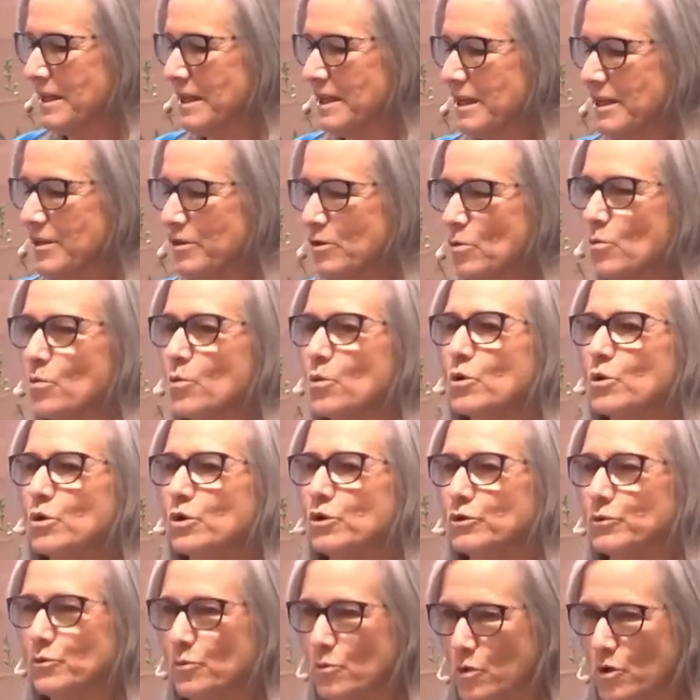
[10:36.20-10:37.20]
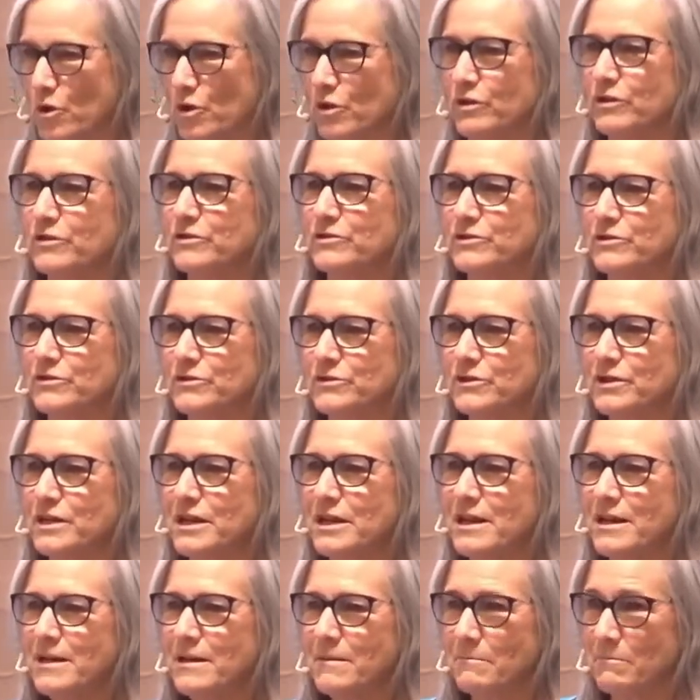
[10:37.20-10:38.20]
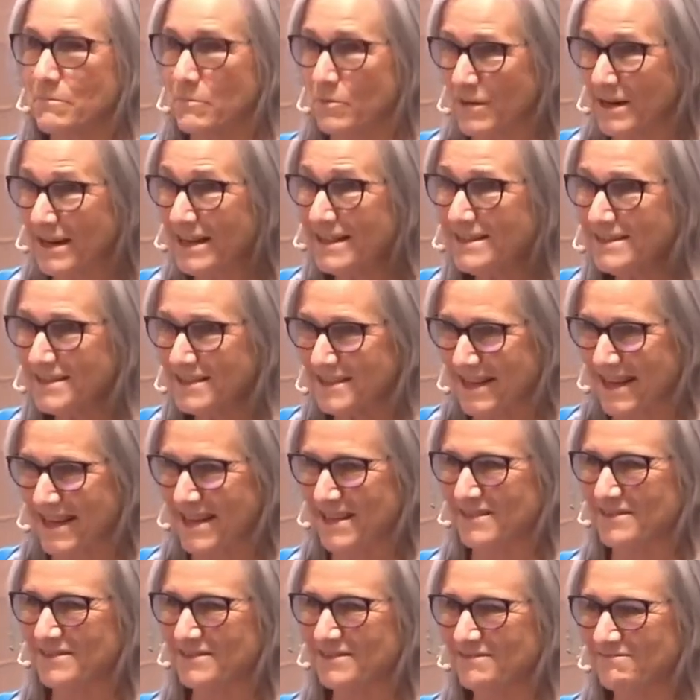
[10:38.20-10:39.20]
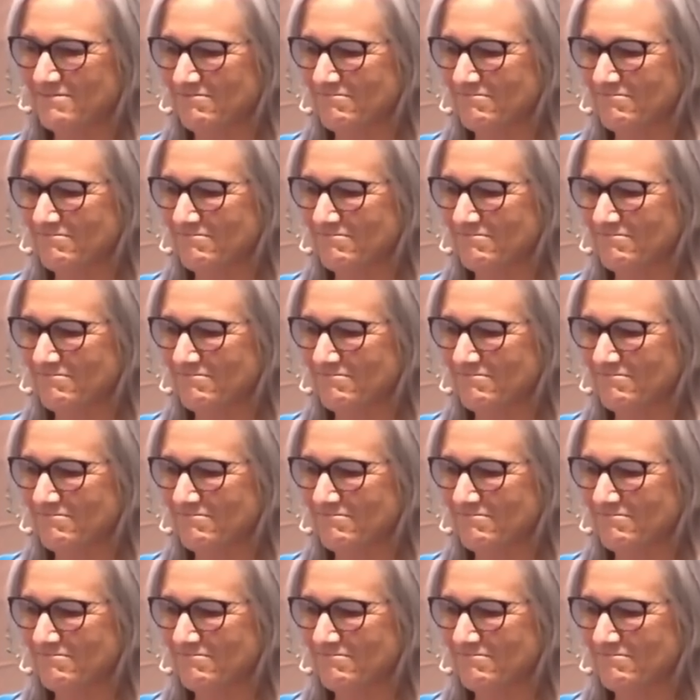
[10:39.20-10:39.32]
in the world works breaks down